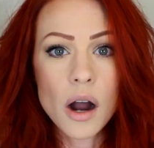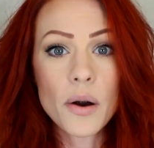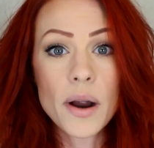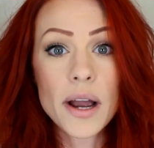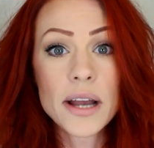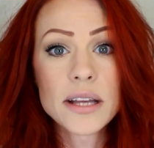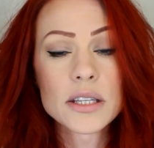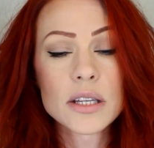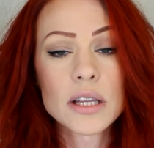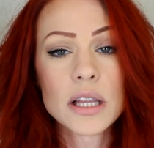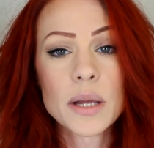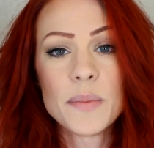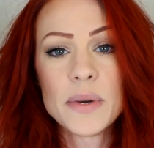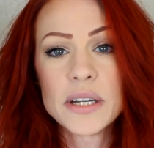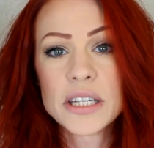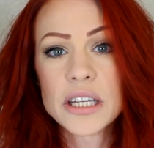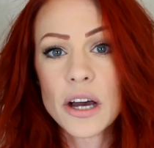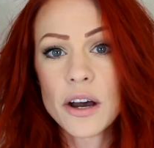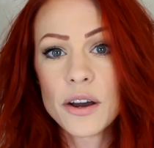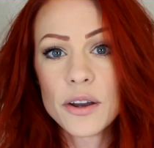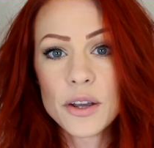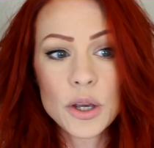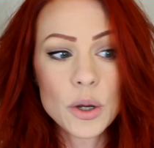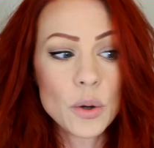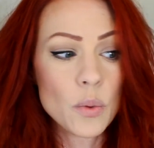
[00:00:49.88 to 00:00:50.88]
All right, so let me
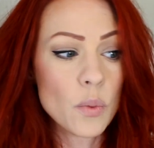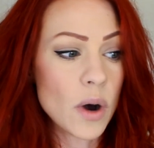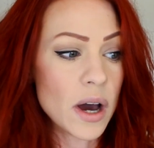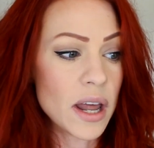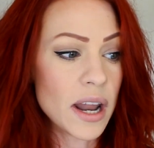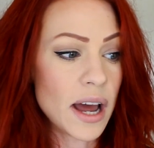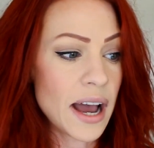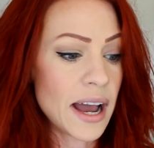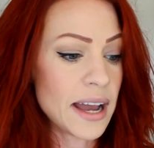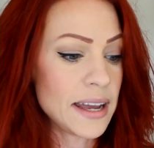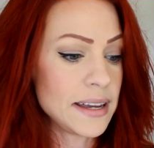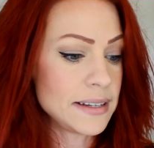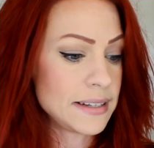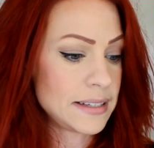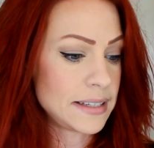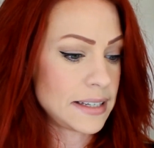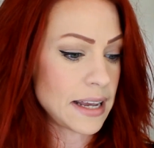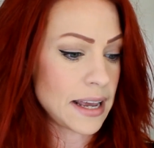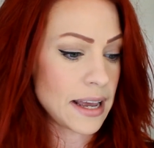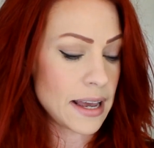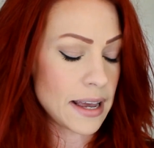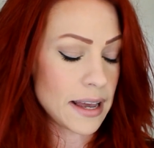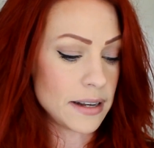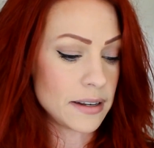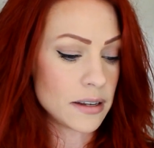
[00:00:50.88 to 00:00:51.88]
tell you what I
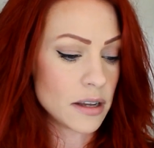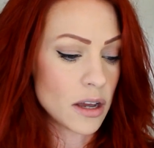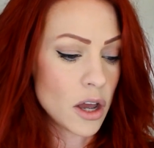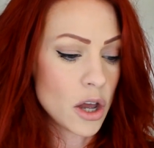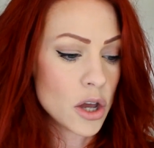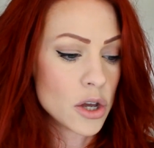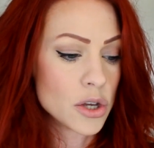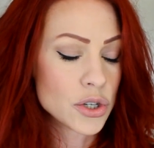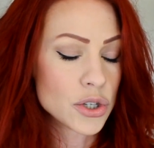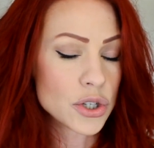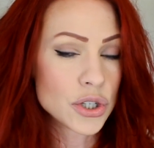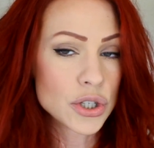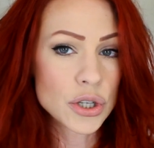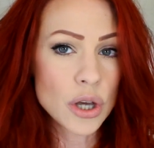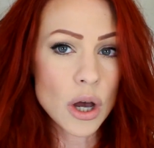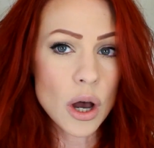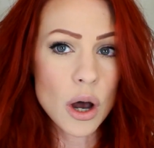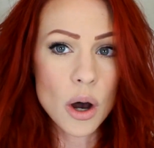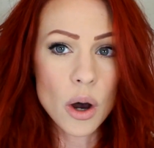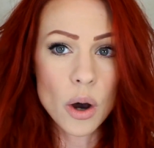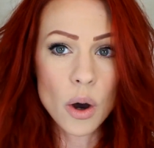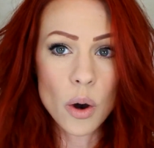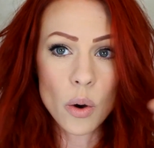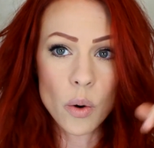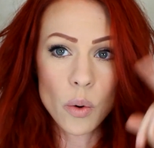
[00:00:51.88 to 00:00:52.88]
did.
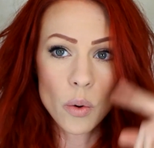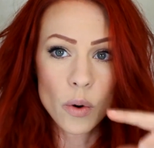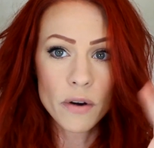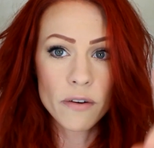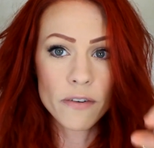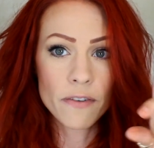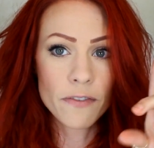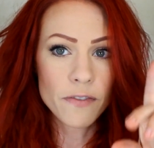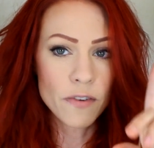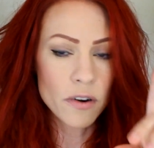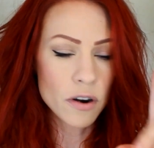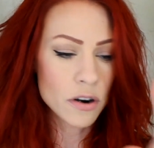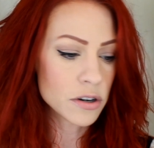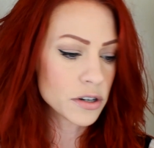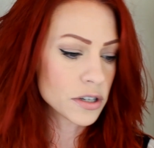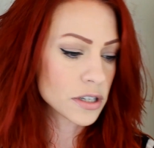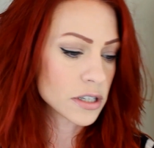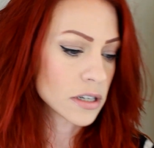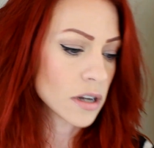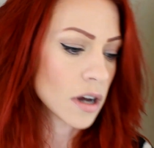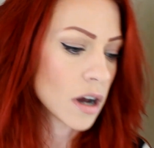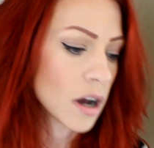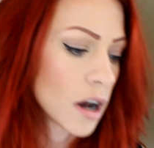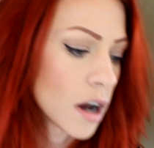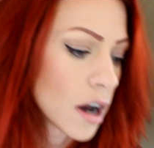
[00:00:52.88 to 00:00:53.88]
So
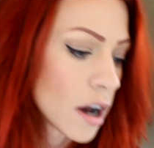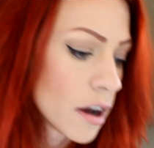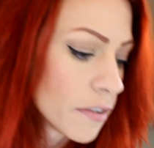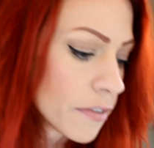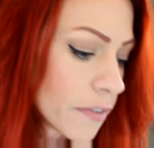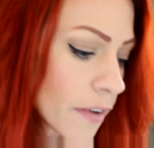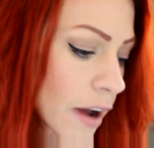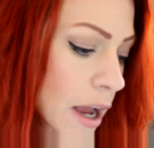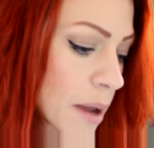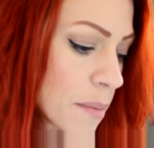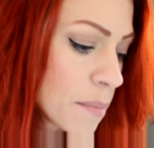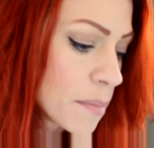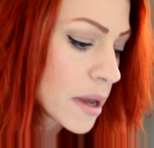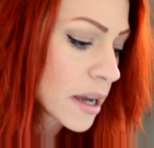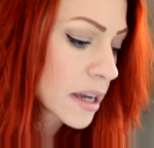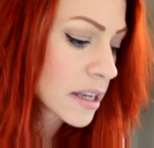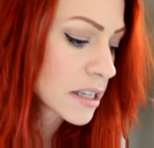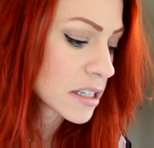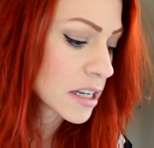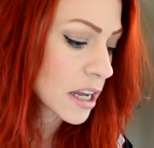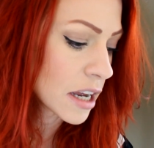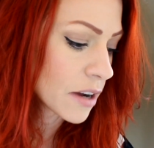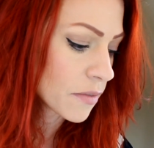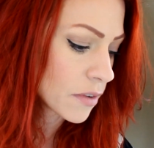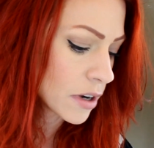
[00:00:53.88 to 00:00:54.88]
first off, I
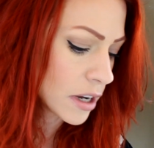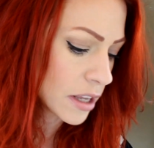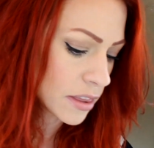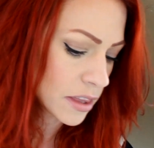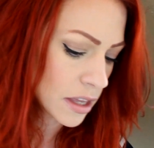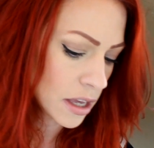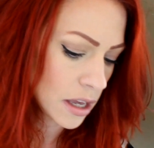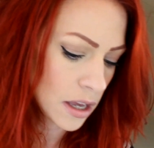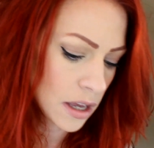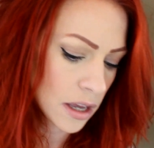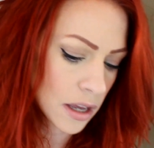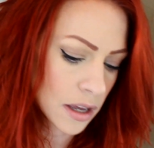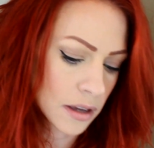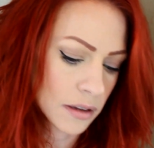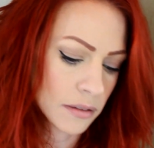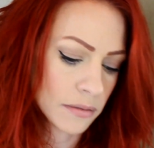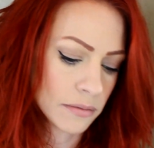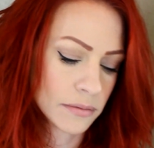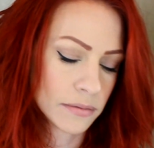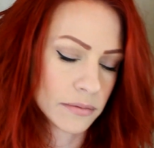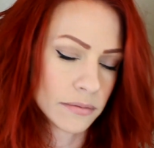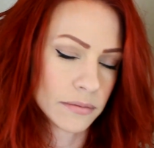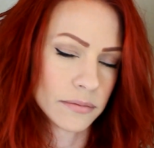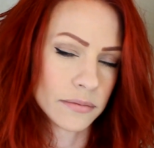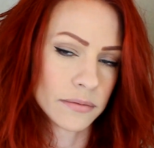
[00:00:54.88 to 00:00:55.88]
mixed everything,
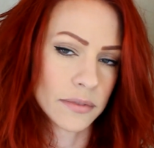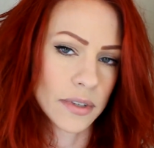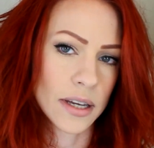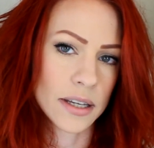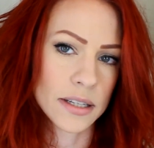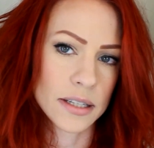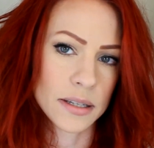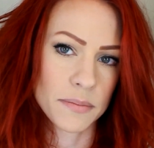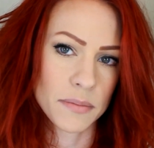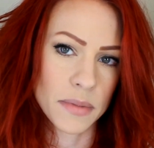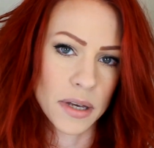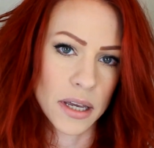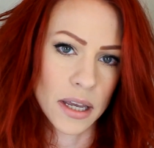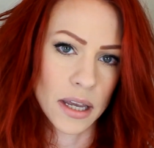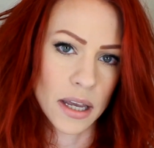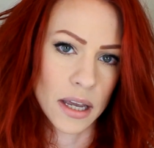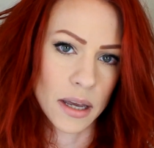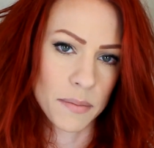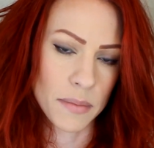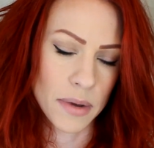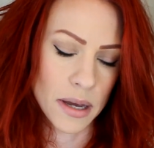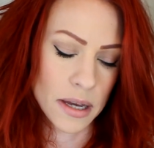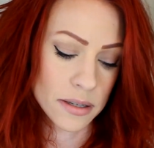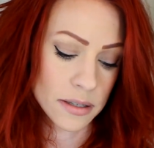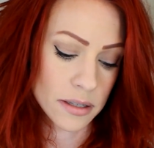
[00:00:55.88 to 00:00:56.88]
as I'm making
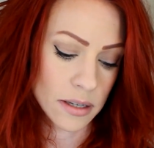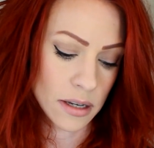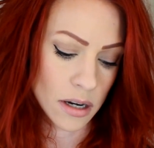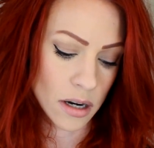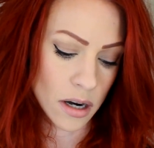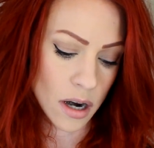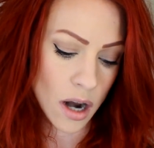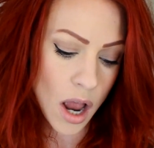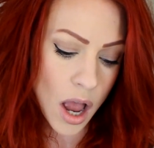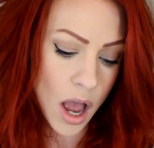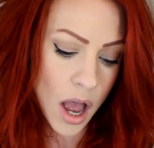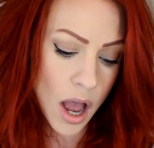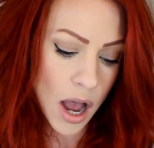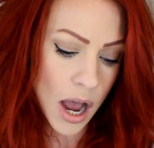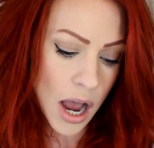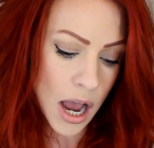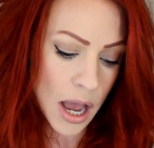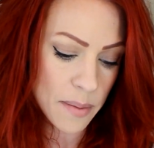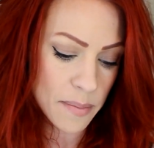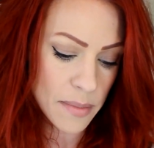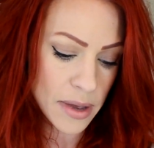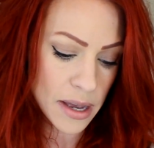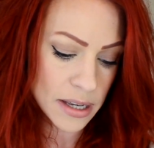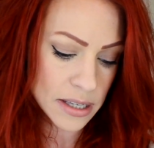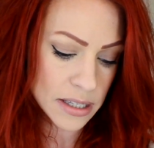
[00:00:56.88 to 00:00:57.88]
a mess here.
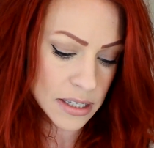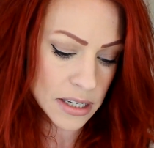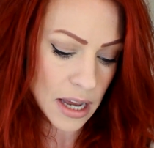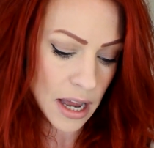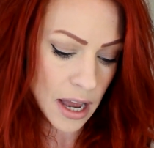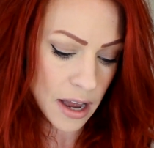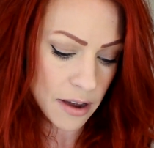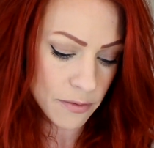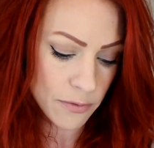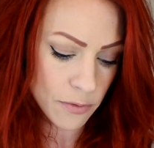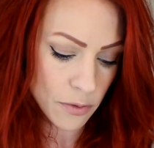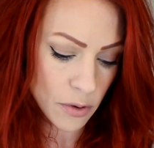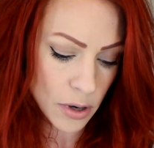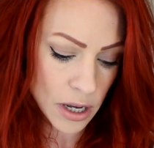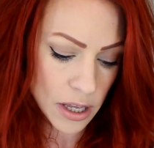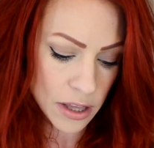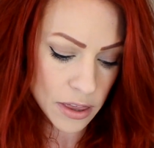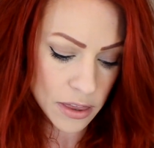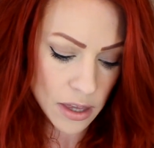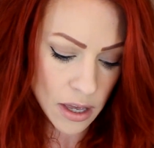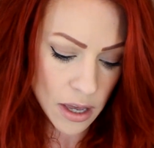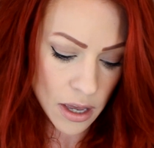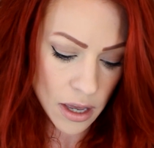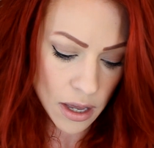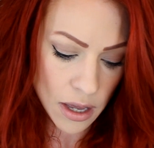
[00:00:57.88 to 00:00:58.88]
I mixed
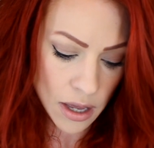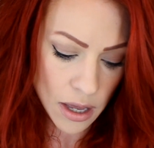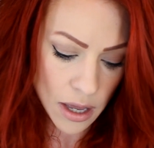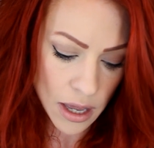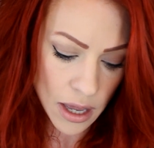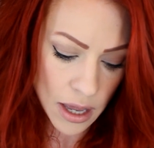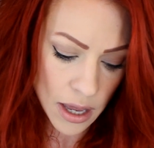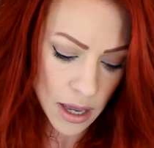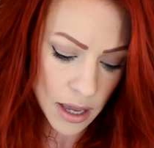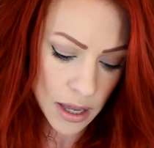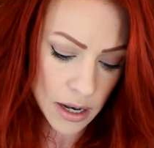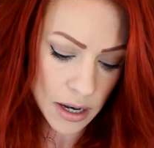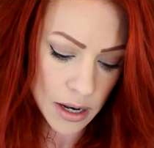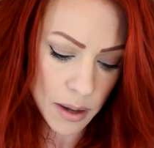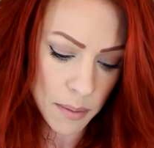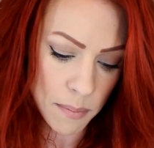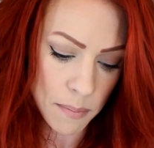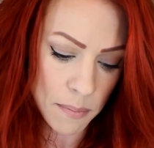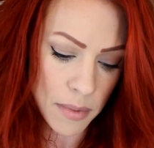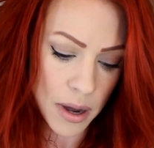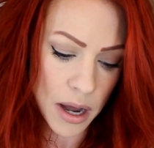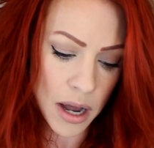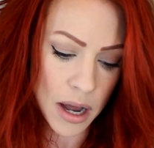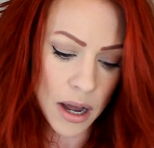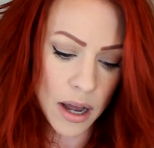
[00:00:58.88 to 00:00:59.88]
everything in
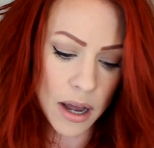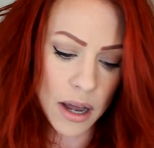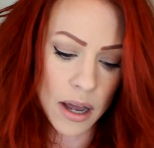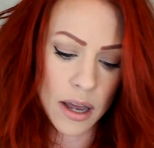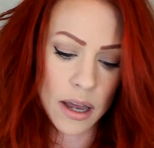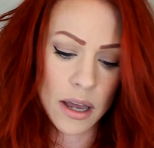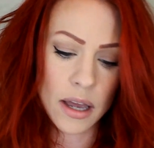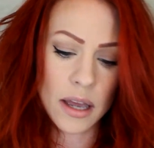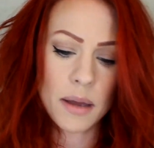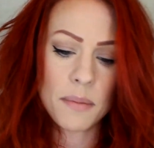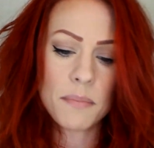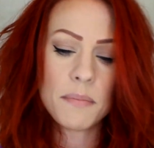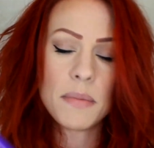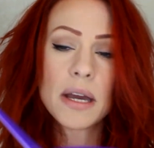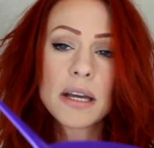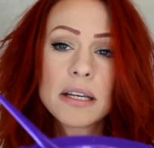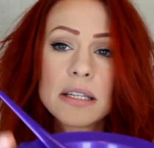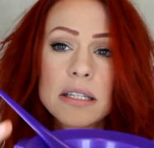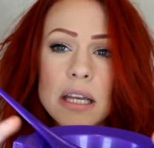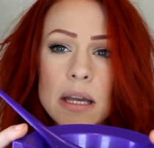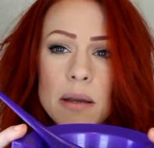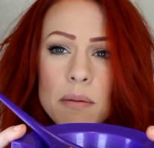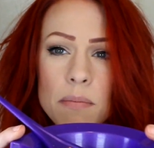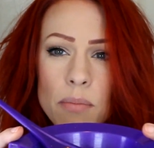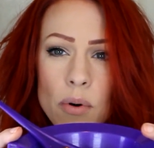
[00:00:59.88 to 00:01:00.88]
my
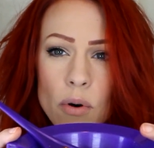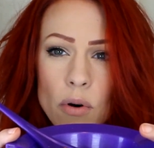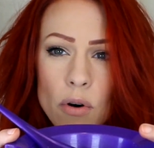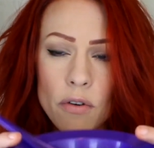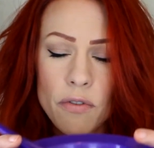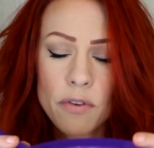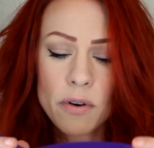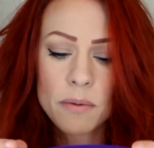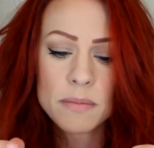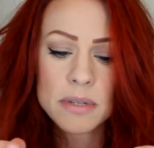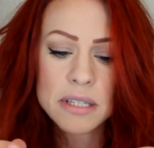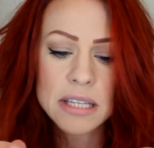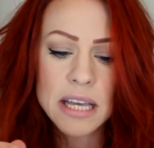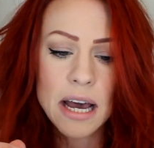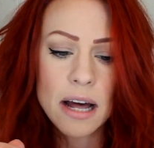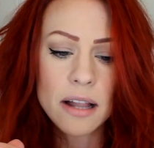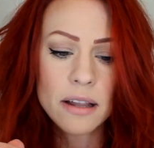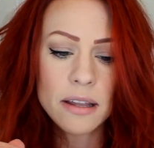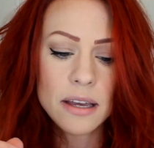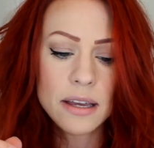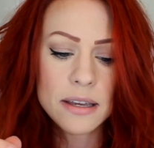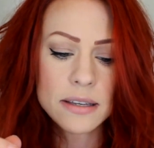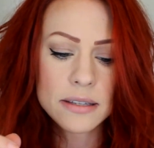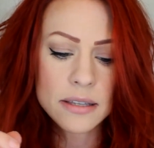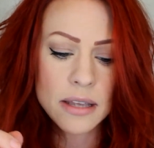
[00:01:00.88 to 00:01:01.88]
mixing bowl from
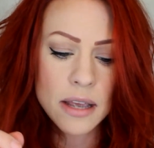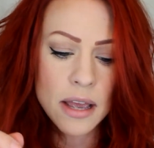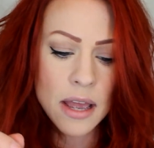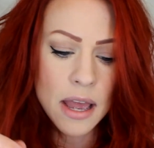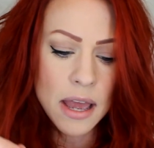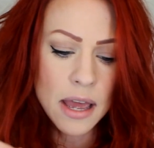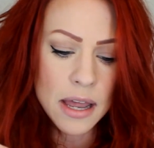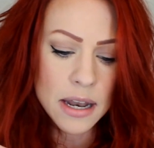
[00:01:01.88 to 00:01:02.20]
Sally's.